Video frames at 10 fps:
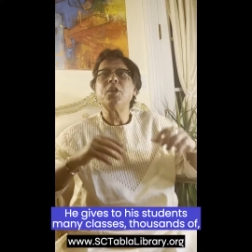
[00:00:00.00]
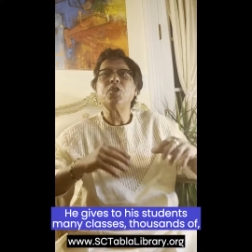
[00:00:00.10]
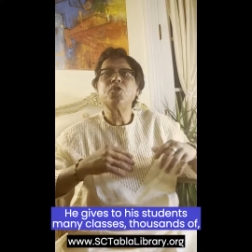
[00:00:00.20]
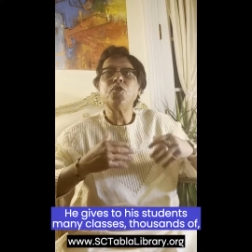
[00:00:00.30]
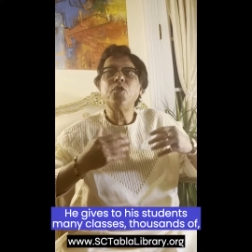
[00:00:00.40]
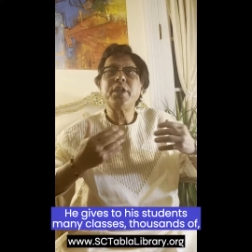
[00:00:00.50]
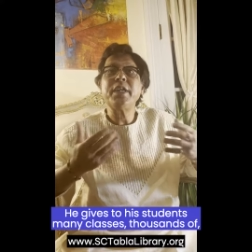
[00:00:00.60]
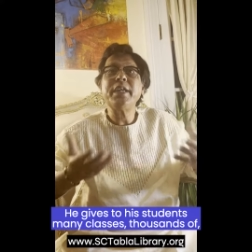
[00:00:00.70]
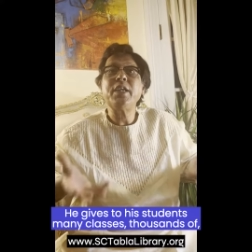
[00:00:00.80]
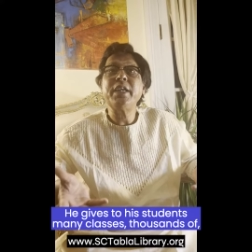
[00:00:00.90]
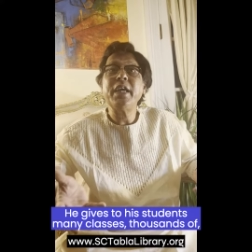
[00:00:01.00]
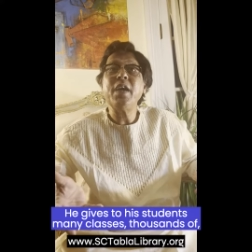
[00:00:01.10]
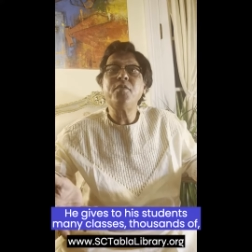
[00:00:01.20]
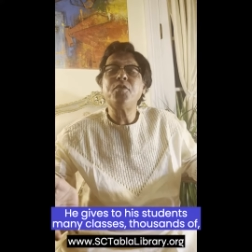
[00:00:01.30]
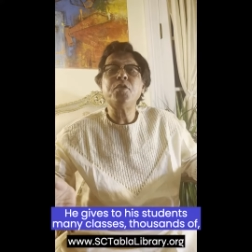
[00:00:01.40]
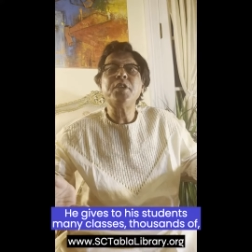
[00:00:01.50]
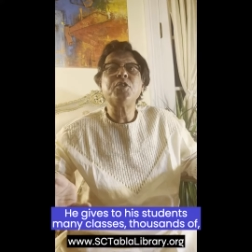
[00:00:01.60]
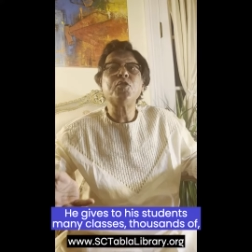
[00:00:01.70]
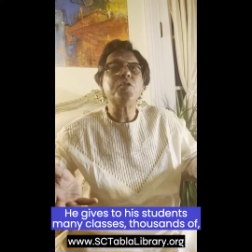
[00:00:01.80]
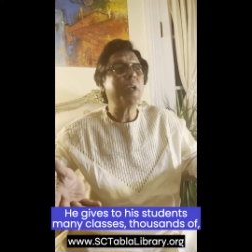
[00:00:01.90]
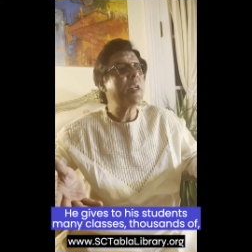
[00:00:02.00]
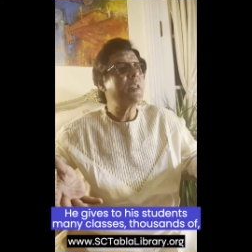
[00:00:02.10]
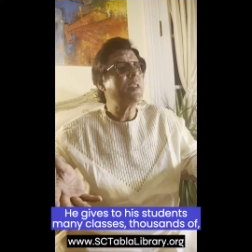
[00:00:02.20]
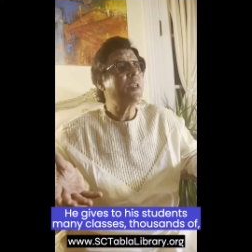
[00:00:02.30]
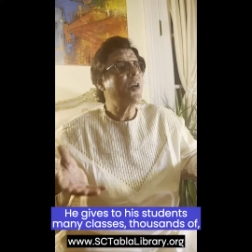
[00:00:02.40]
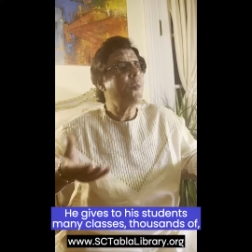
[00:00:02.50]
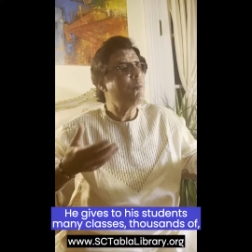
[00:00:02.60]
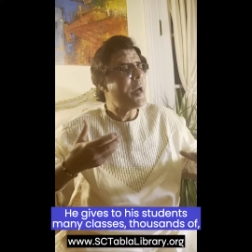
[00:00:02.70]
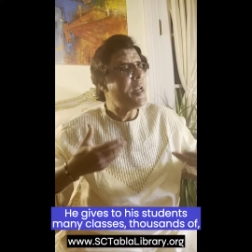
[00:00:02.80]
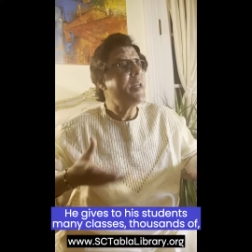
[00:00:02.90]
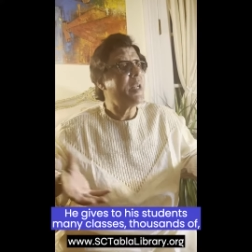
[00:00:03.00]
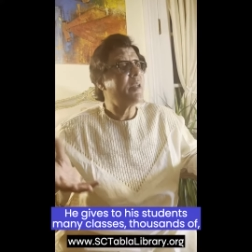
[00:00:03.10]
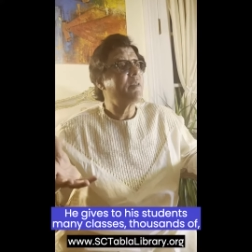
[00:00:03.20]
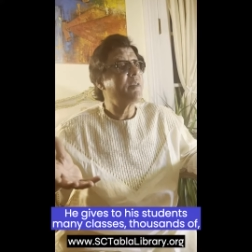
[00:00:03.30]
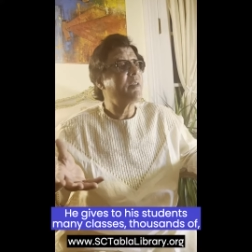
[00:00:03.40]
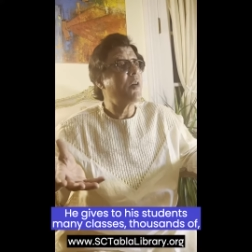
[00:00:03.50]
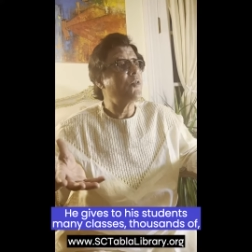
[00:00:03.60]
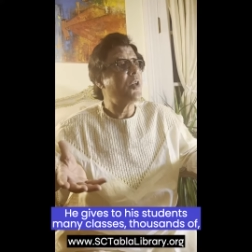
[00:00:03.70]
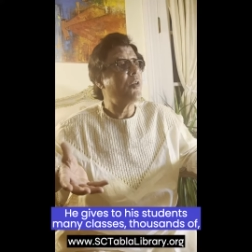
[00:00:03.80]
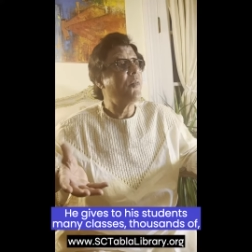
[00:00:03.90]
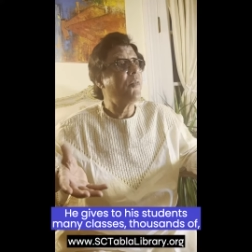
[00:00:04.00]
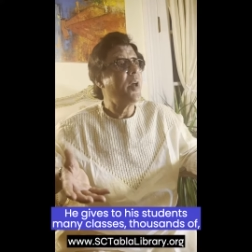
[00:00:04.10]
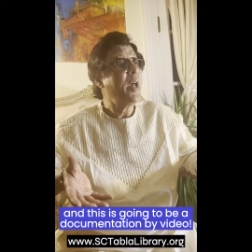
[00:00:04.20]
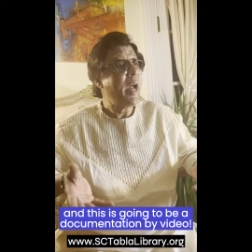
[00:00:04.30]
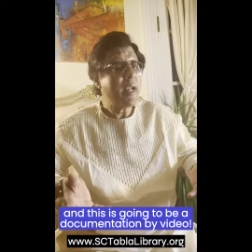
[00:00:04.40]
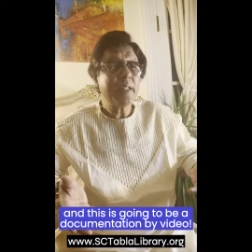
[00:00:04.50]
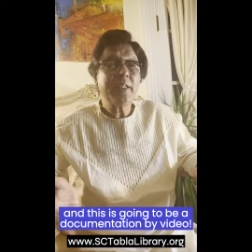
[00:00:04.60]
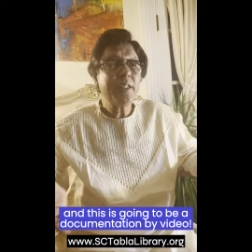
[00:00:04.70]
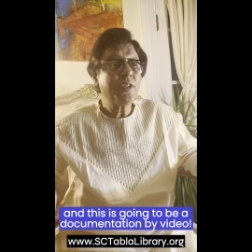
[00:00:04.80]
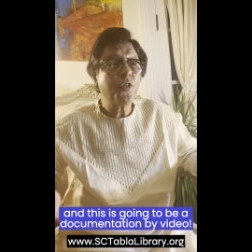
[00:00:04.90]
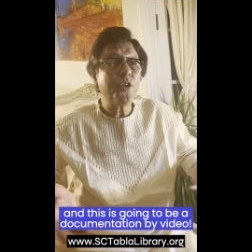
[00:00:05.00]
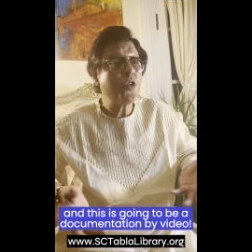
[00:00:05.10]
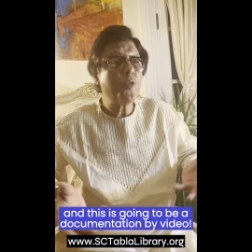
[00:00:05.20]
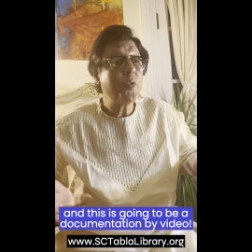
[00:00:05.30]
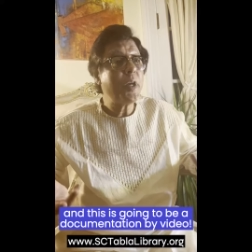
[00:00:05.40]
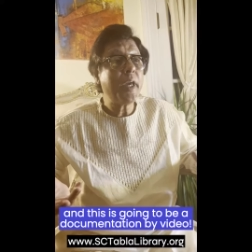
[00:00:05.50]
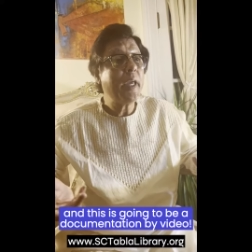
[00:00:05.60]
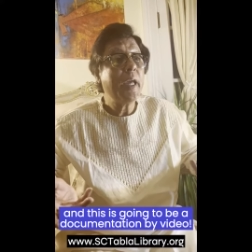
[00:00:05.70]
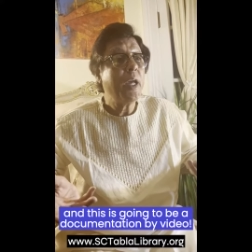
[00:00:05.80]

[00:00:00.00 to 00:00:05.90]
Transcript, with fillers: so he gave to his students many classes thousand of and this is going to be a